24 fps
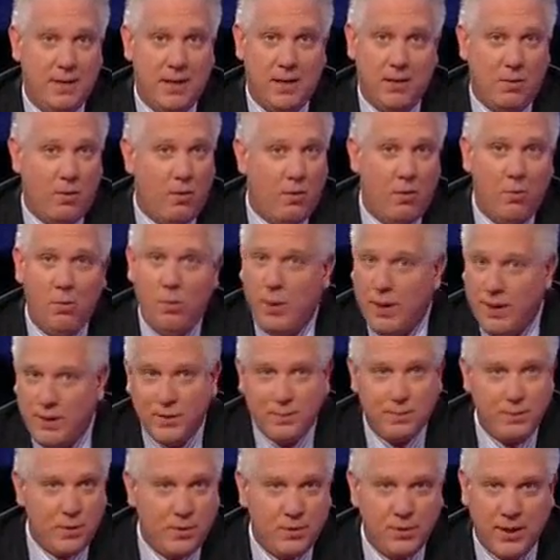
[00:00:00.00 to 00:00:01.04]
It
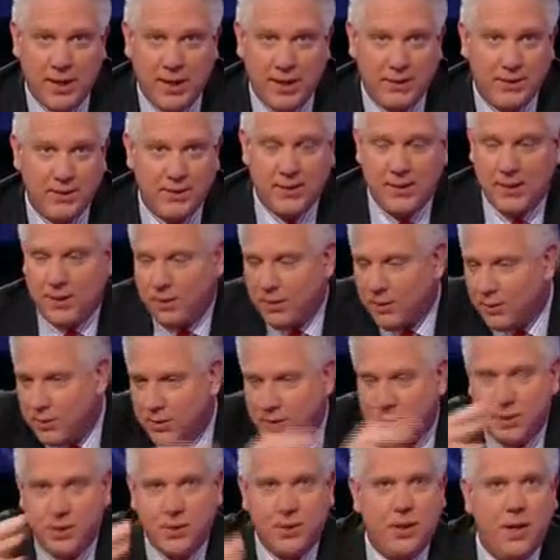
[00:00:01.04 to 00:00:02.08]
always mutates. It
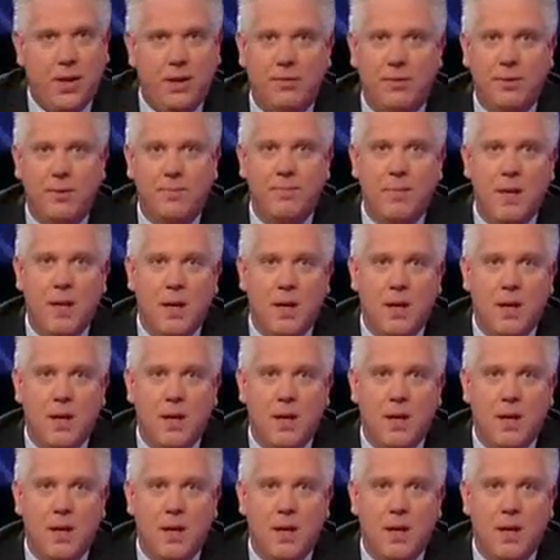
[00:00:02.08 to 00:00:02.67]
goes undercover.